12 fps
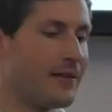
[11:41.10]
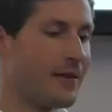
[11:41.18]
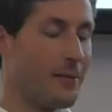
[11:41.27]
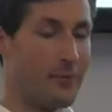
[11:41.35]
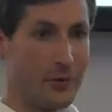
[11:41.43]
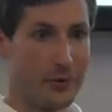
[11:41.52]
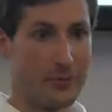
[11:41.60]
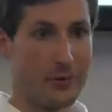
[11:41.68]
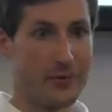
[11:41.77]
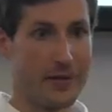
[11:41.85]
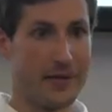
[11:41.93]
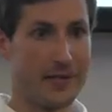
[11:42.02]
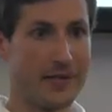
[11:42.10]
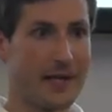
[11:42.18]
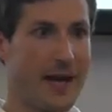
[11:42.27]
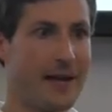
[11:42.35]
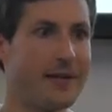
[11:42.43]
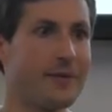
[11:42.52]
a bootable
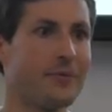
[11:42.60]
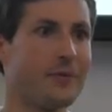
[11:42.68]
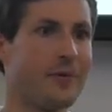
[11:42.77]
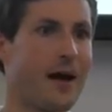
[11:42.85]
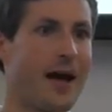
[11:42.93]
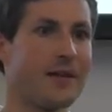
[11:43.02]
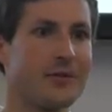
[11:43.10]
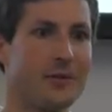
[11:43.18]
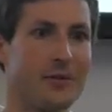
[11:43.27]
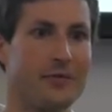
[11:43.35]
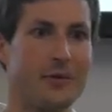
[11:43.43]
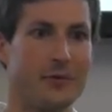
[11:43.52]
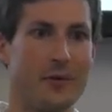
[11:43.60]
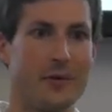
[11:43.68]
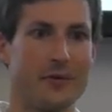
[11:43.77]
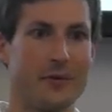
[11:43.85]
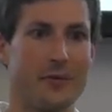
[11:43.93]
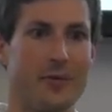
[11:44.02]
disk, and it will ask you if you
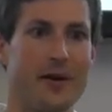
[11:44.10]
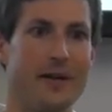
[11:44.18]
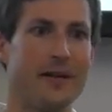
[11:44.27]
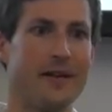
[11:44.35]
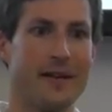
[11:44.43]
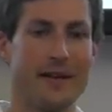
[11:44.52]
want to run it